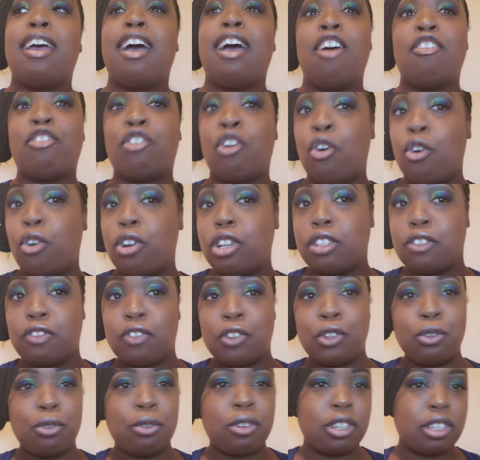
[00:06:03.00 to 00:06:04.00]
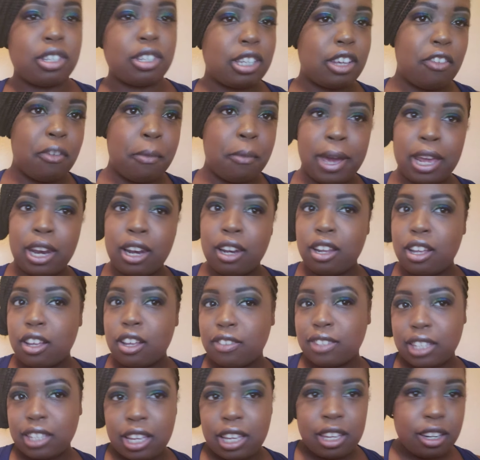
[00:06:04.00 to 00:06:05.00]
of course food, because everybody loves to